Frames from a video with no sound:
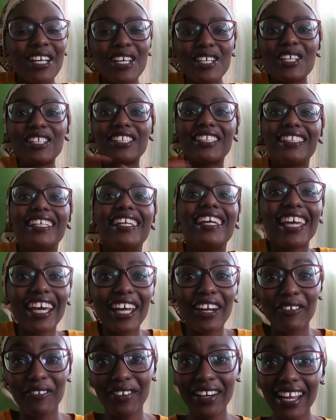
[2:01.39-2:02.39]
So she didn't
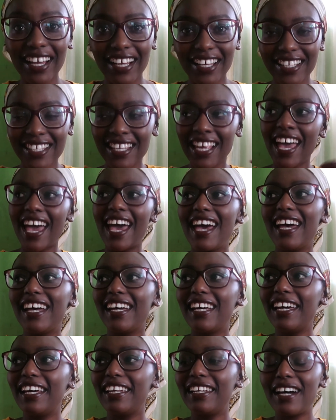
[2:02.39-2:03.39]
get out of class.
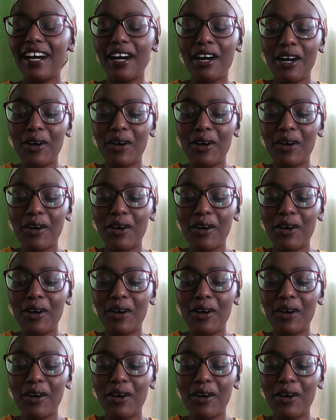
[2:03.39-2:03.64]
And